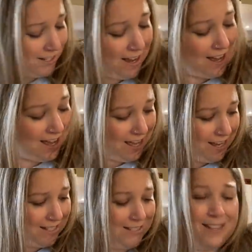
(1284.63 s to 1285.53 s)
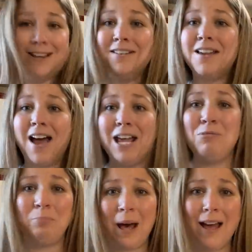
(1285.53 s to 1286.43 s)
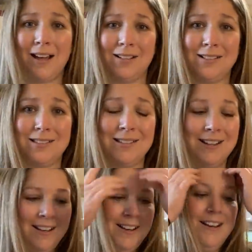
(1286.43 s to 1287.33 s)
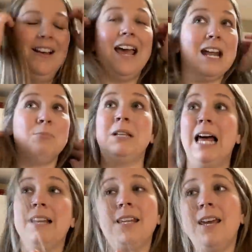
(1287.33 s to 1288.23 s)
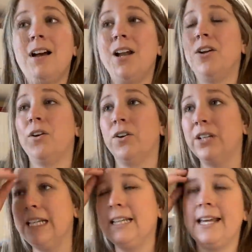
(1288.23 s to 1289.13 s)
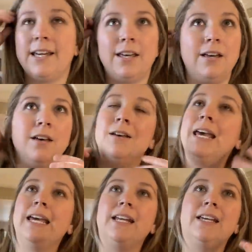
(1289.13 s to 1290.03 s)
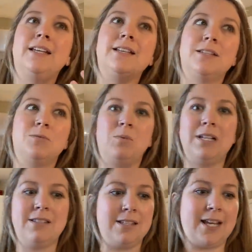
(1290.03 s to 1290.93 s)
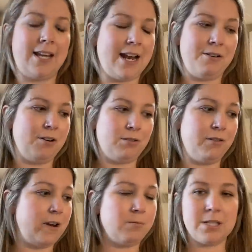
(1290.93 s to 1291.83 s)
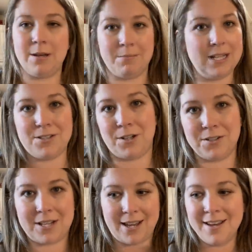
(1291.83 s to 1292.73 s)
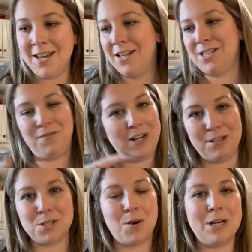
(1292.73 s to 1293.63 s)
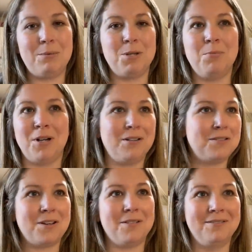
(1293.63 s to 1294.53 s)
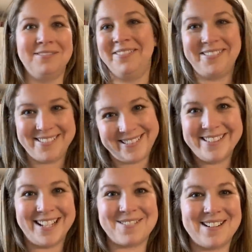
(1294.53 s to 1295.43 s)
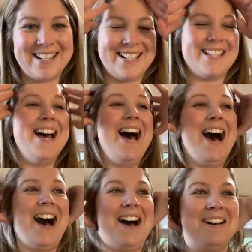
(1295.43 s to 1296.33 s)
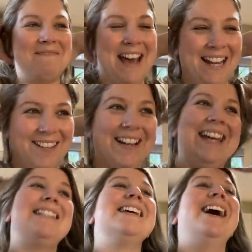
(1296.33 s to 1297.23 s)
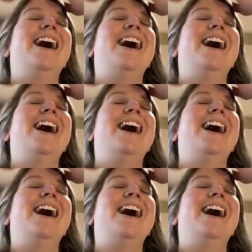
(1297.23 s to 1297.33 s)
guys. $9. And I'm glad that I got it early. Like, it is, what is the date? I don't know, November something. It's Thursday. This video is going up tomorrow, so that's what it is. Anyways,